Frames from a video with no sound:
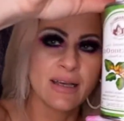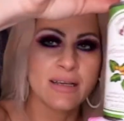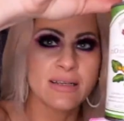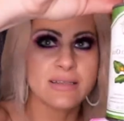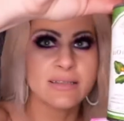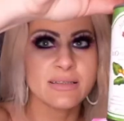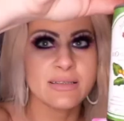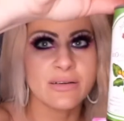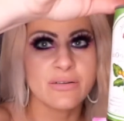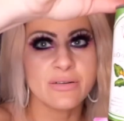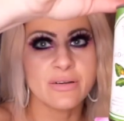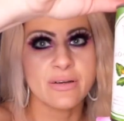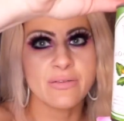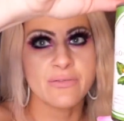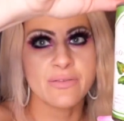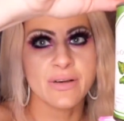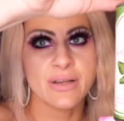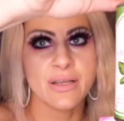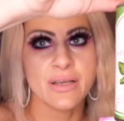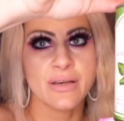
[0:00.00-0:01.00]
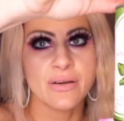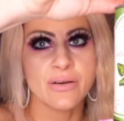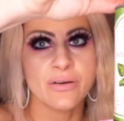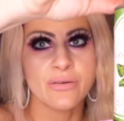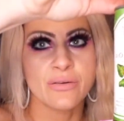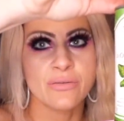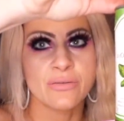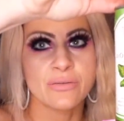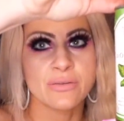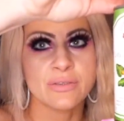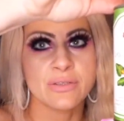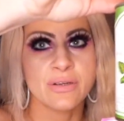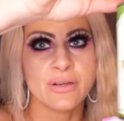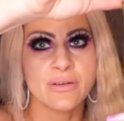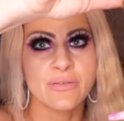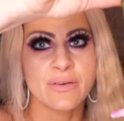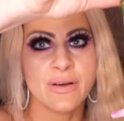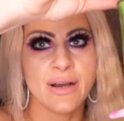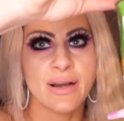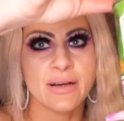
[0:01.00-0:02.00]
so good for you, so
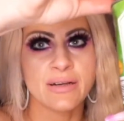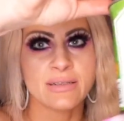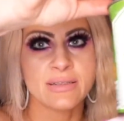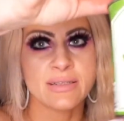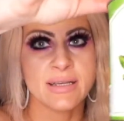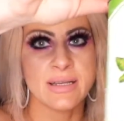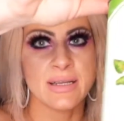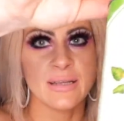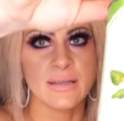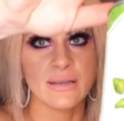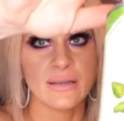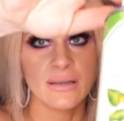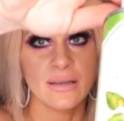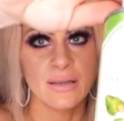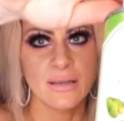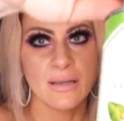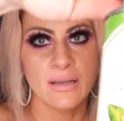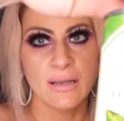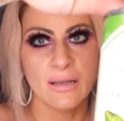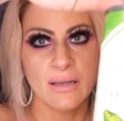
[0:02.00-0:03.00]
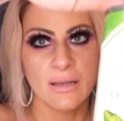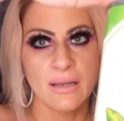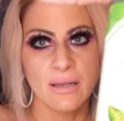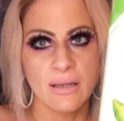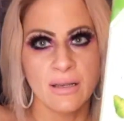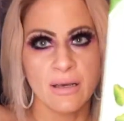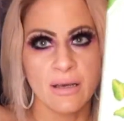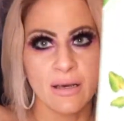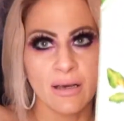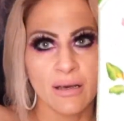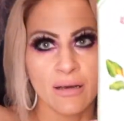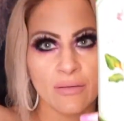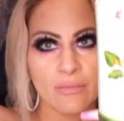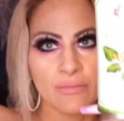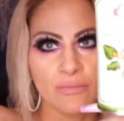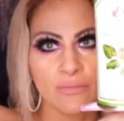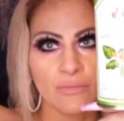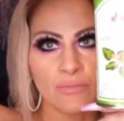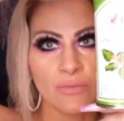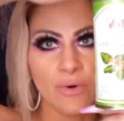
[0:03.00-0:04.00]
good for hair, skin.
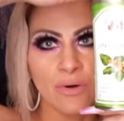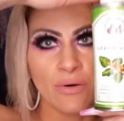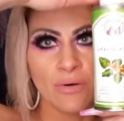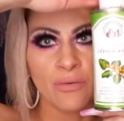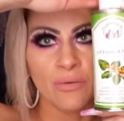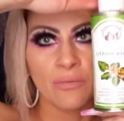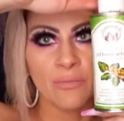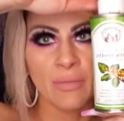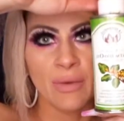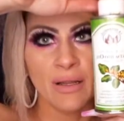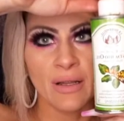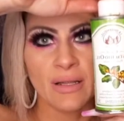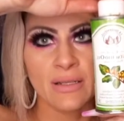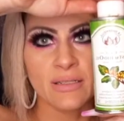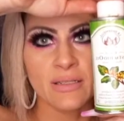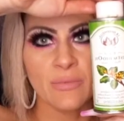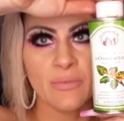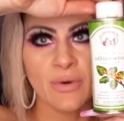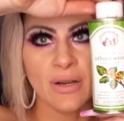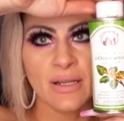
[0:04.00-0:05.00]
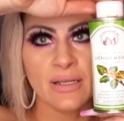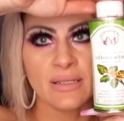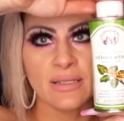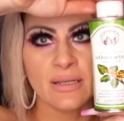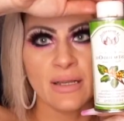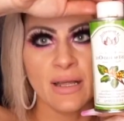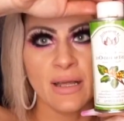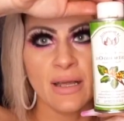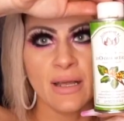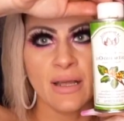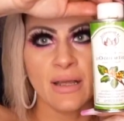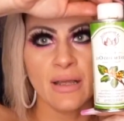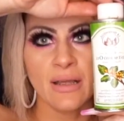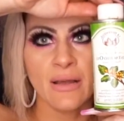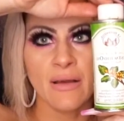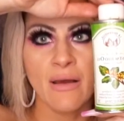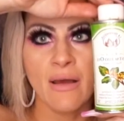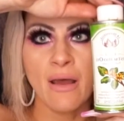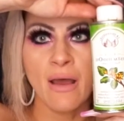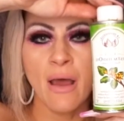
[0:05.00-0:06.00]
Whoa, my lights are bright today.
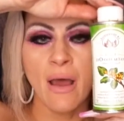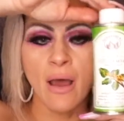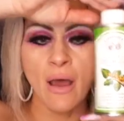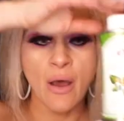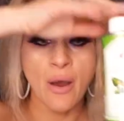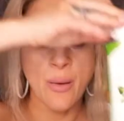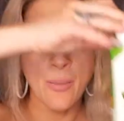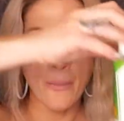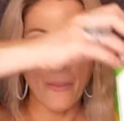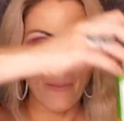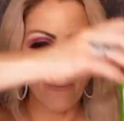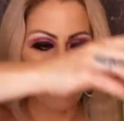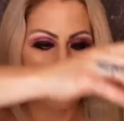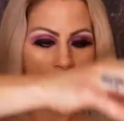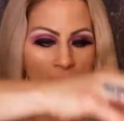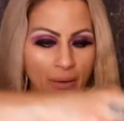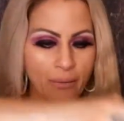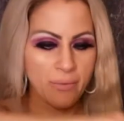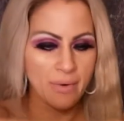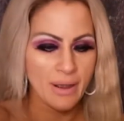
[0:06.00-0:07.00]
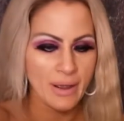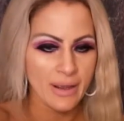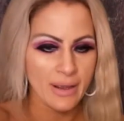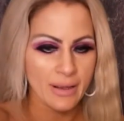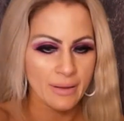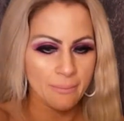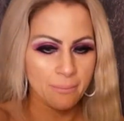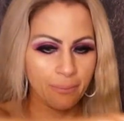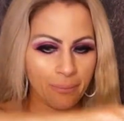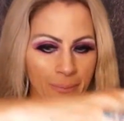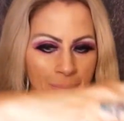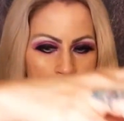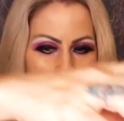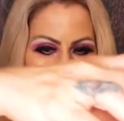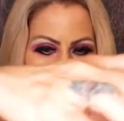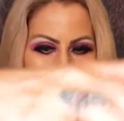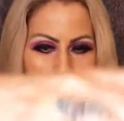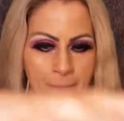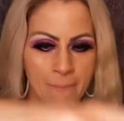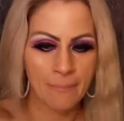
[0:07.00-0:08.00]
All right.
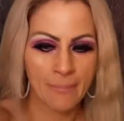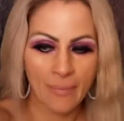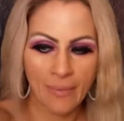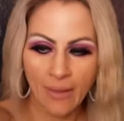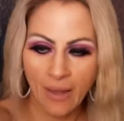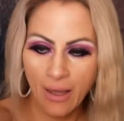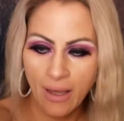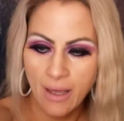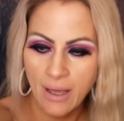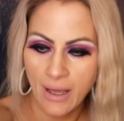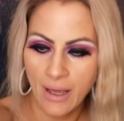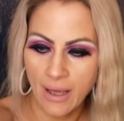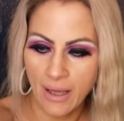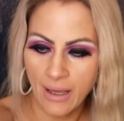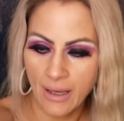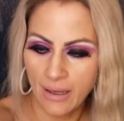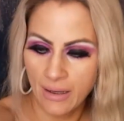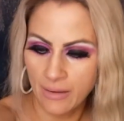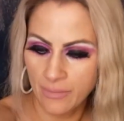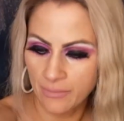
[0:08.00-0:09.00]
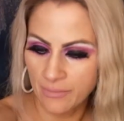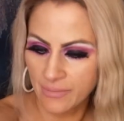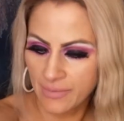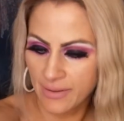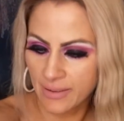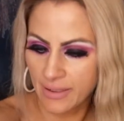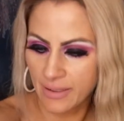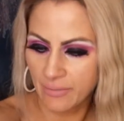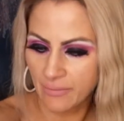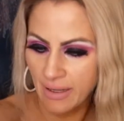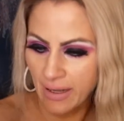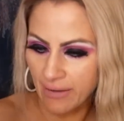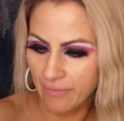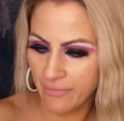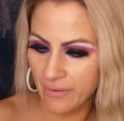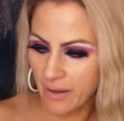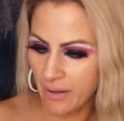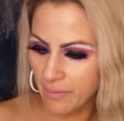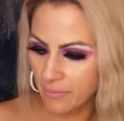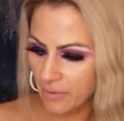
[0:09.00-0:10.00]
Then we
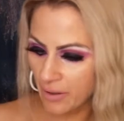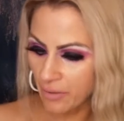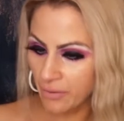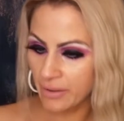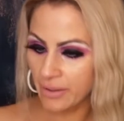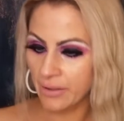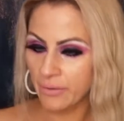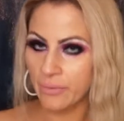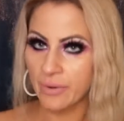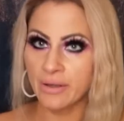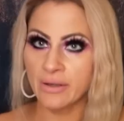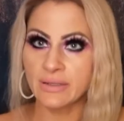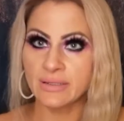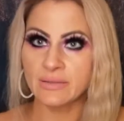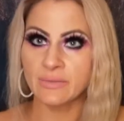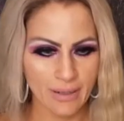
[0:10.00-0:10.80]
have coconut oil.